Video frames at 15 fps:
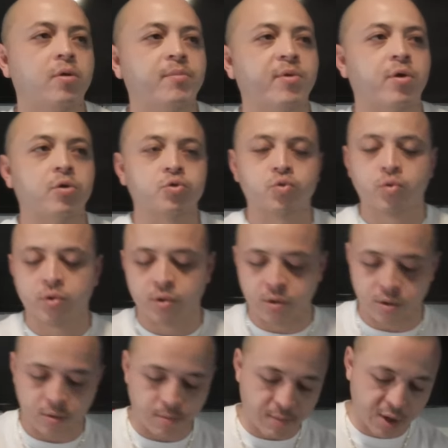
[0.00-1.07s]
I mean, I was going
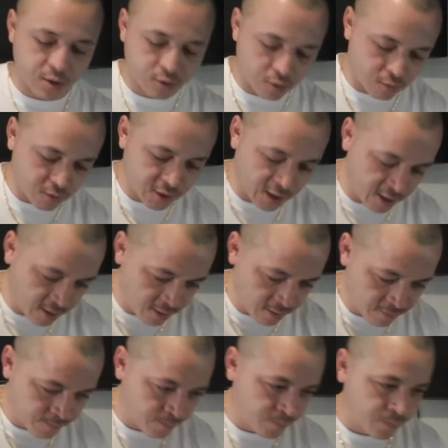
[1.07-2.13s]
to medical one day,
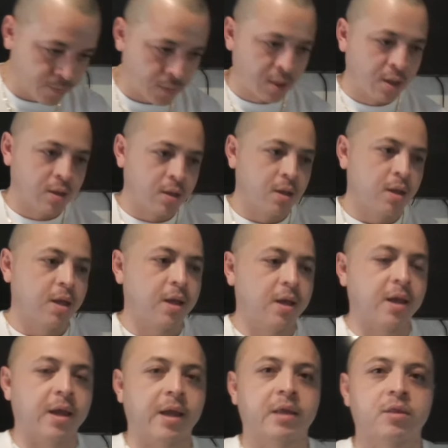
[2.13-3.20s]

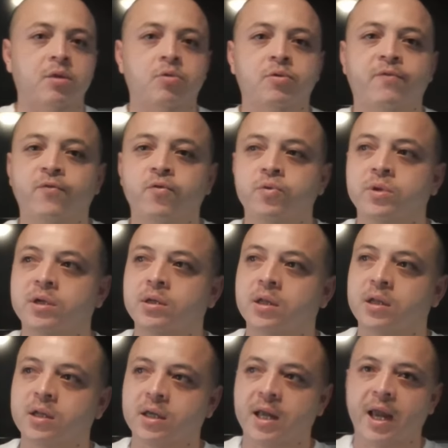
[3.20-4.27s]
and there was fools
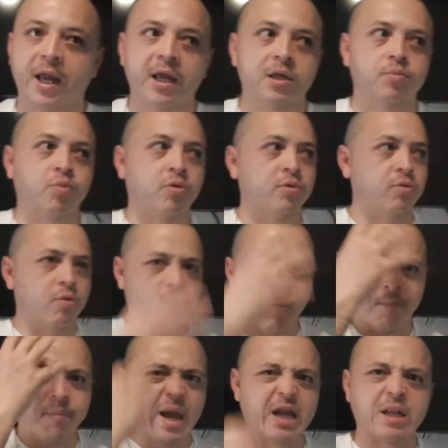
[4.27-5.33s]
in a cage, bro, and they're all
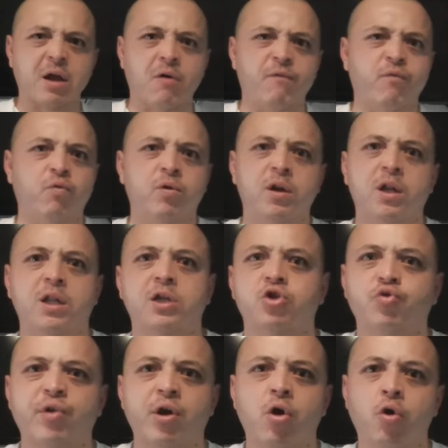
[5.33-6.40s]
banged out, fool. They're like
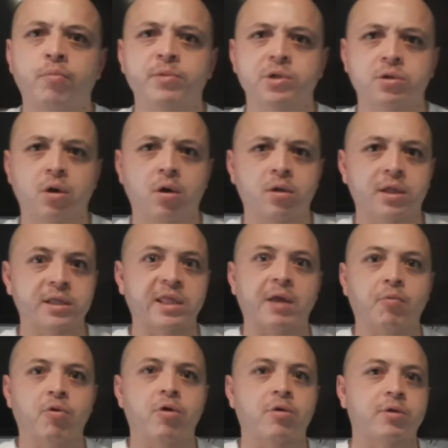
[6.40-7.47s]
straight homies, dog. Like they
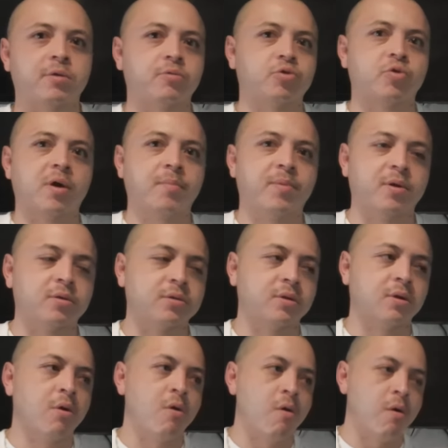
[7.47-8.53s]
were dropouts,
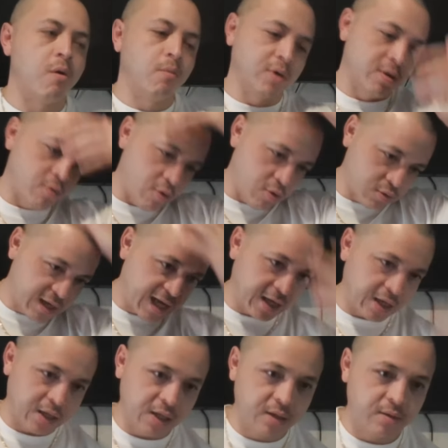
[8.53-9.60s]
but they were all
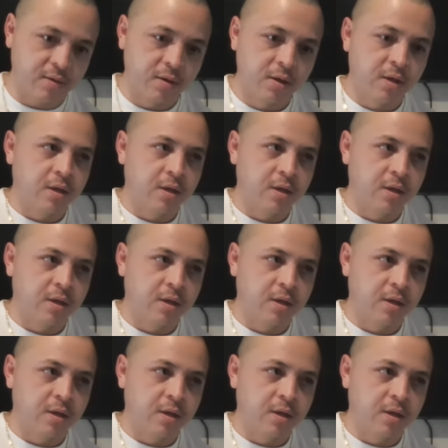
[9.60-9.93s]
tatted up.